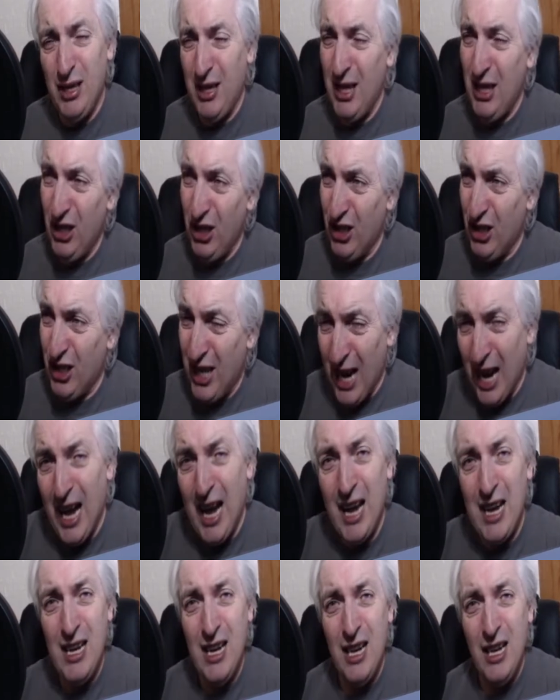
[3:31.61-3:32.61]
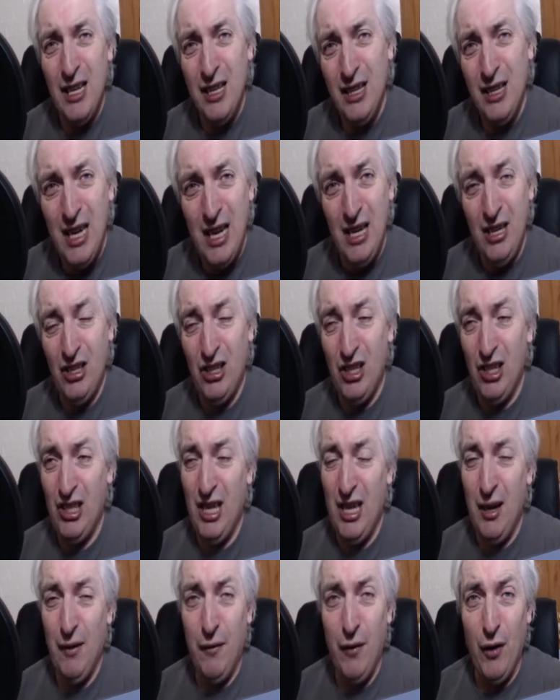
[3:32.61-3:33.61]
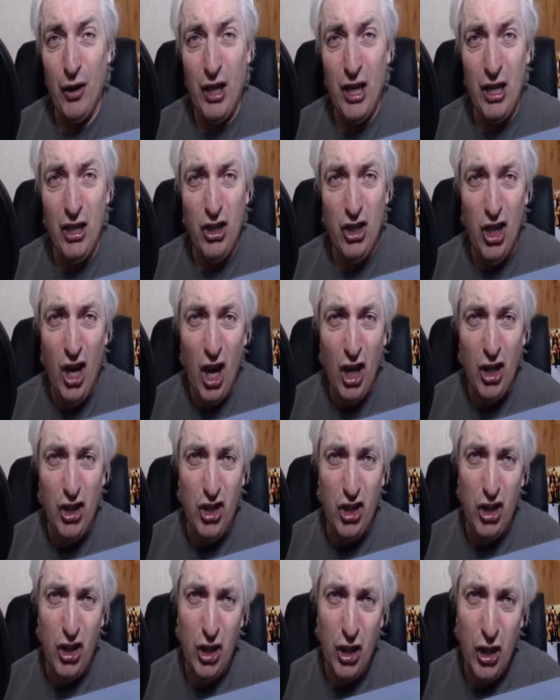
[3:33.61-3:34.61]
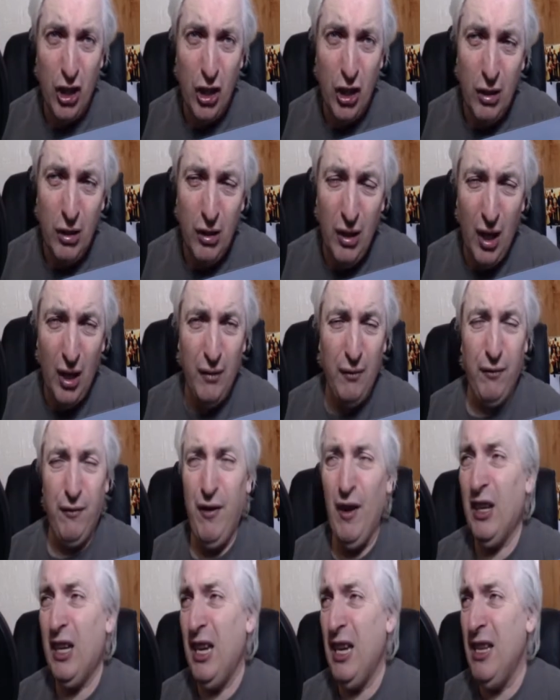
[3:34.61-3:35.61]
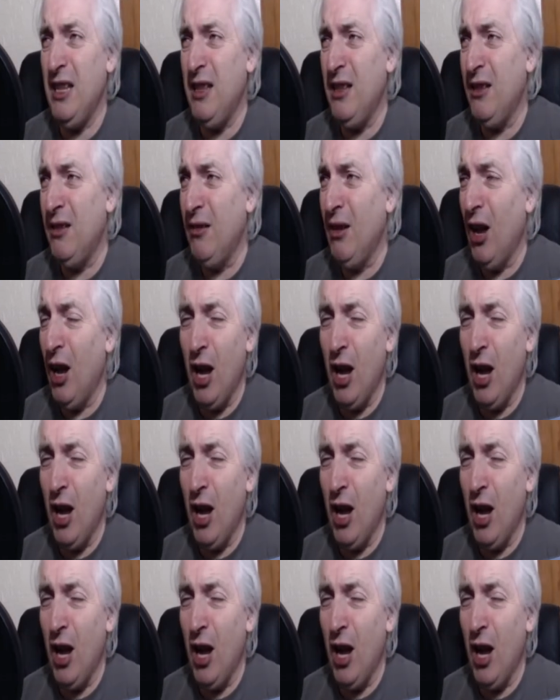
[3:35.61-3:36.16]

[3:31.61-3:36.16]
This guy needs to see a fucking judge. Not fucking